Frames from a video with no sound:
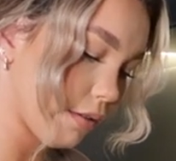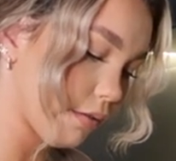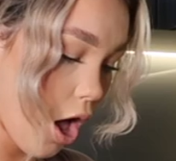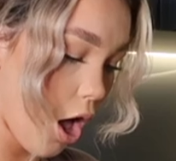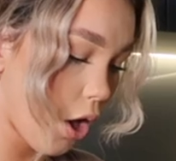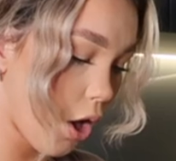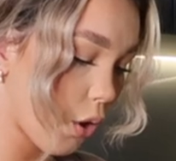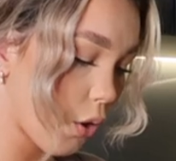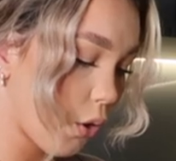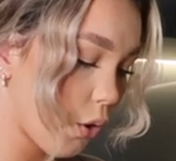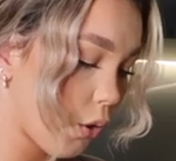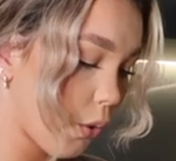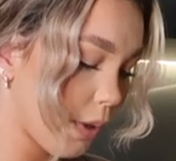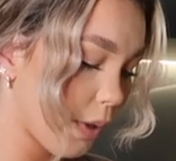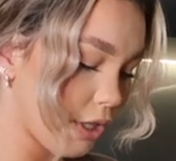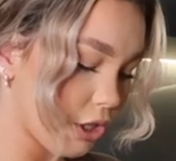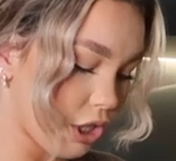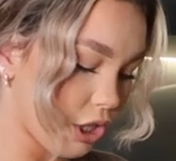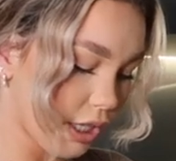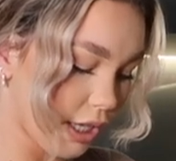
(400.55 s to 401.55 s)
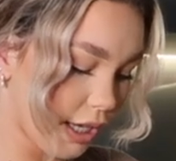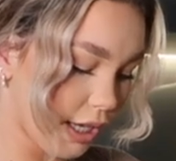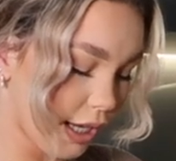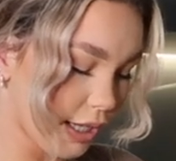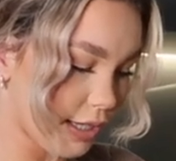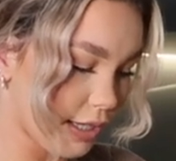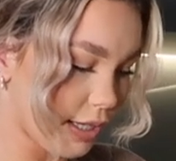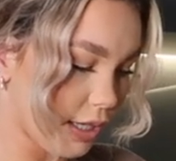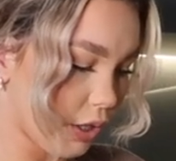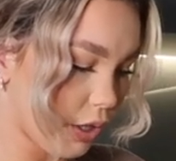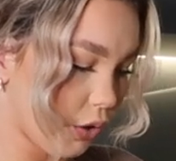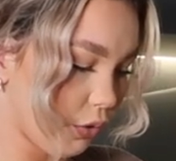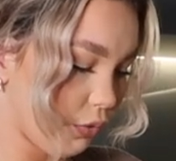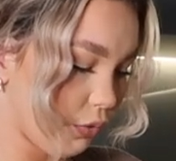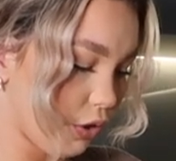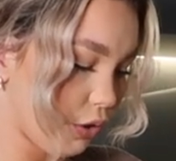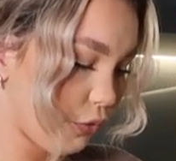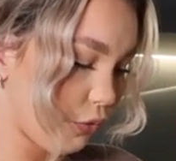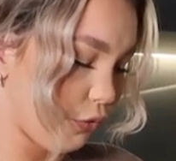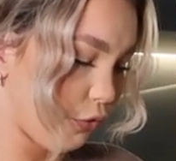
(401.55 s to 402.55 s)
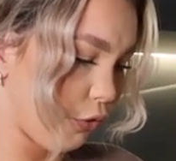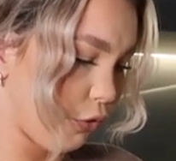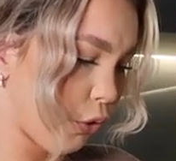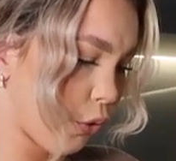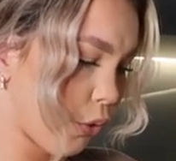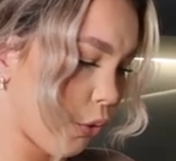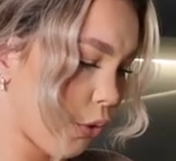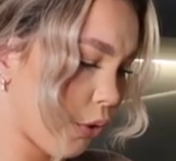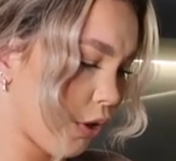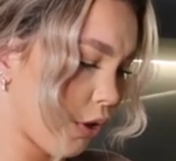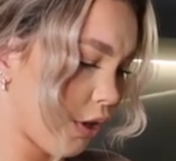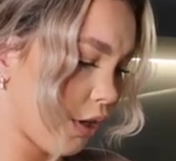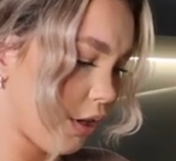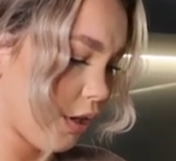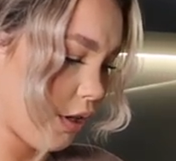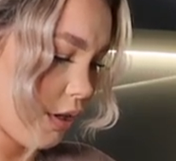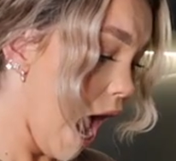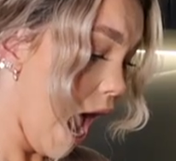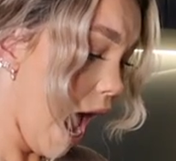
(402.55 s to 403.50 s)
Oh, and she gets it over the floor.